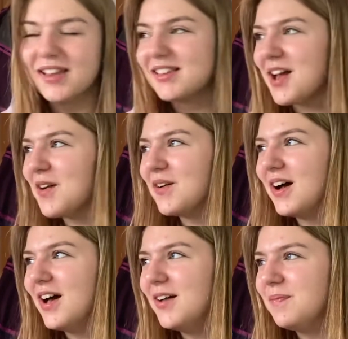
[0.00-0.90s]
So,
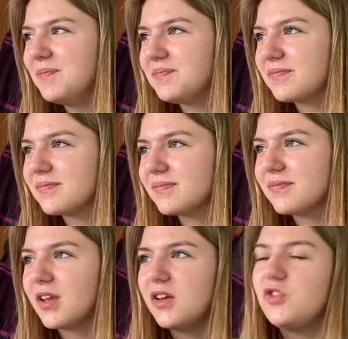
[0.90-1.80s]
um,
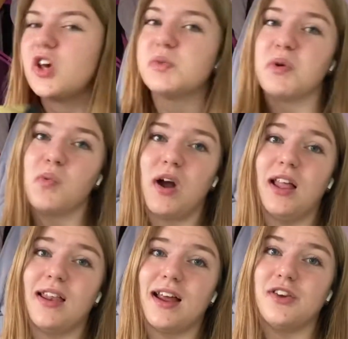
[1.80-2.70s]

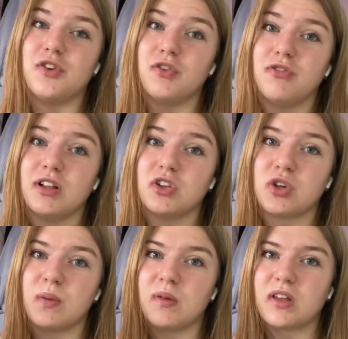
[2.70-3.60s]
while and I do really
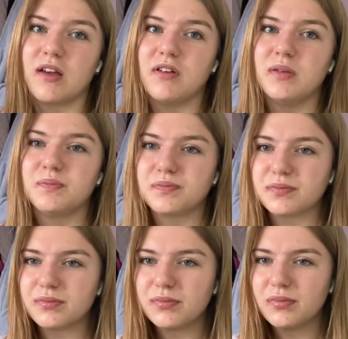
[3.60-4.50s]
ship them together.
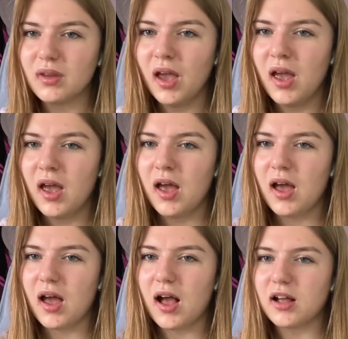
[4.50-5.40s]

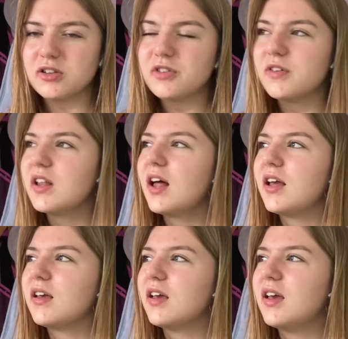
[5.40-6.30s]
I just feel
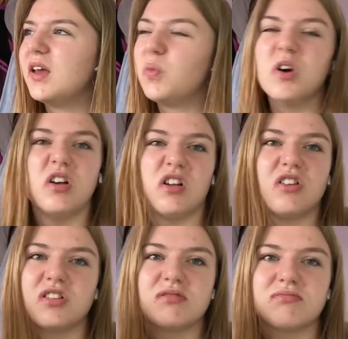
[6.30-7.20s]
like it
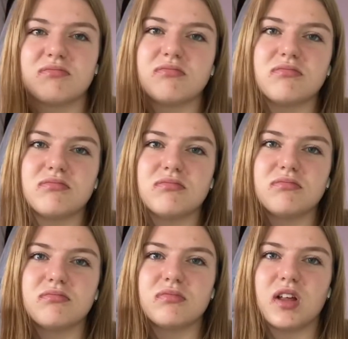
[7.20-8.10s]
works.
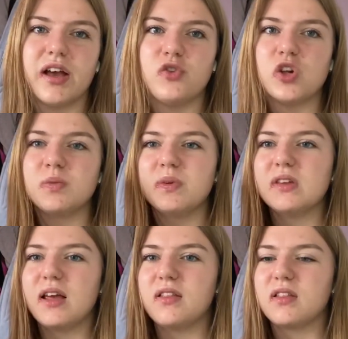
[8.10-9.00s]
Like, Jesper's,
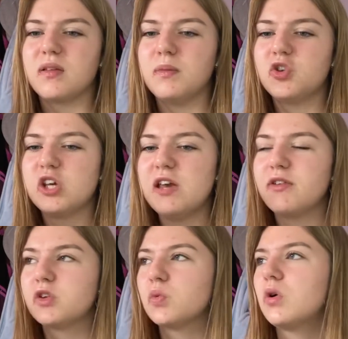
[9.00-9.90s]
like,
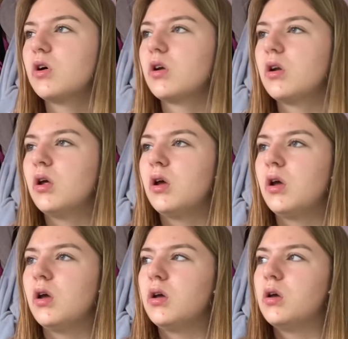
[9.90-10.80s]
mischievous one.
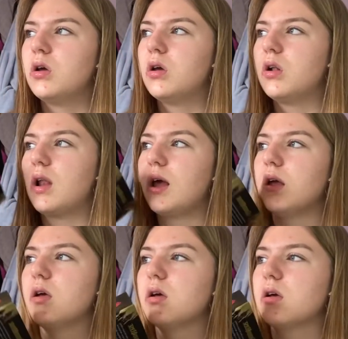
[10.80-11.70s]

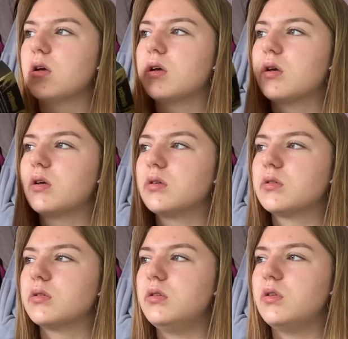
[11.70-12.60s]
Like,
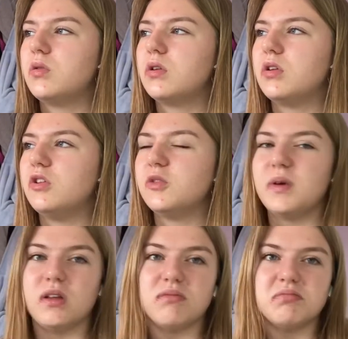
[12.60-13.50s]
the one who's a
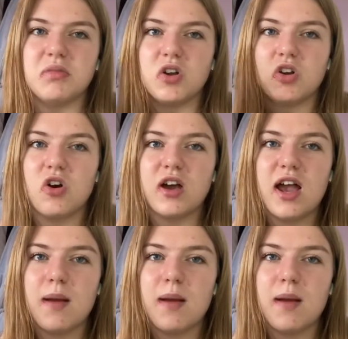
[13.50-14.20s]
bit more naughty.